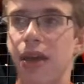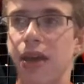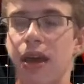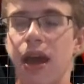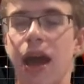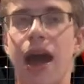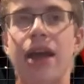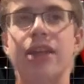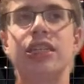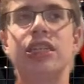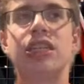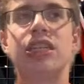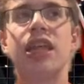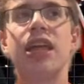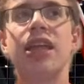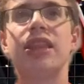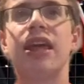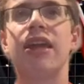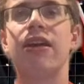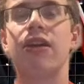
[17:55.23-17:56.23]
I just
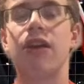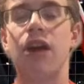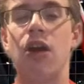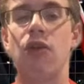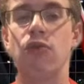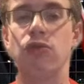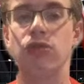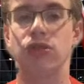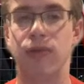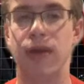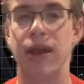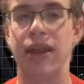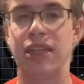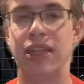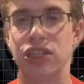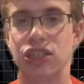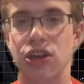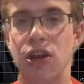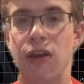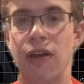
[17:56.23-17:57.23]
think that Okongwu's ready to
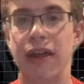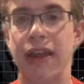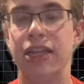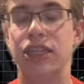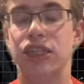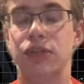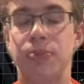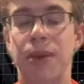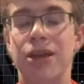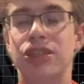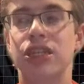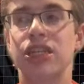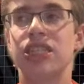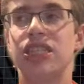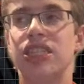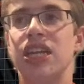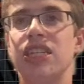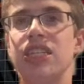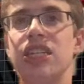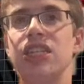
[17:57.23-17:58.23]
start, and especially
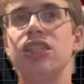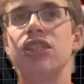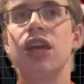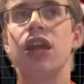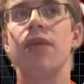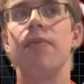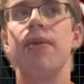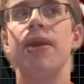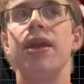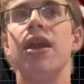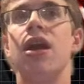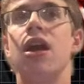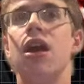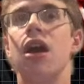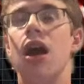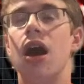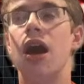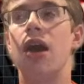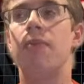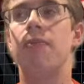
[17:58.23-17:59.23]
since he's going to be
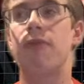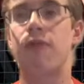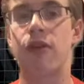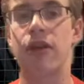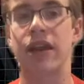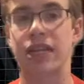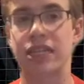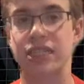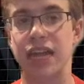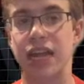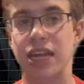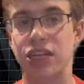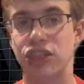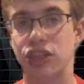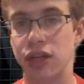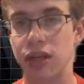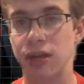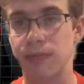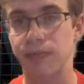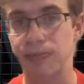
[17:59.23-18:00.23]
up for an
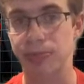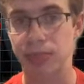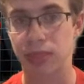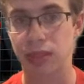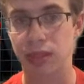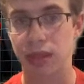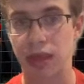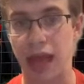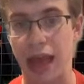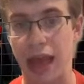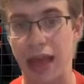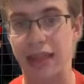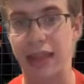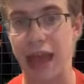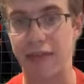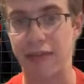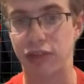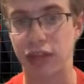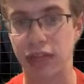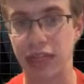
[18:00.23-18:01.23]
extension
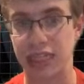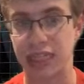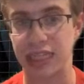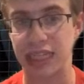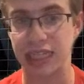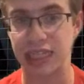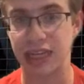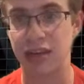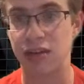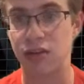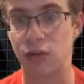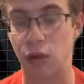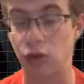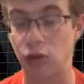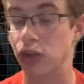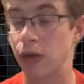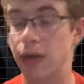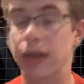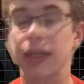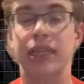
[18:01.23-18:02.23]
after the season or
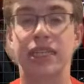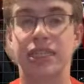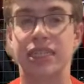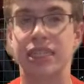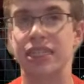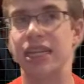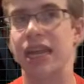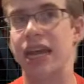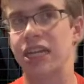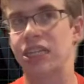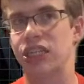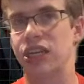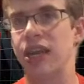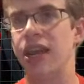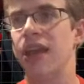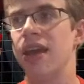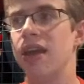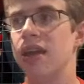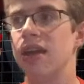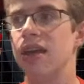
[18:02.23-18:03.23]
during the season,
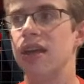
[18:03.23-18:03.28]
actually.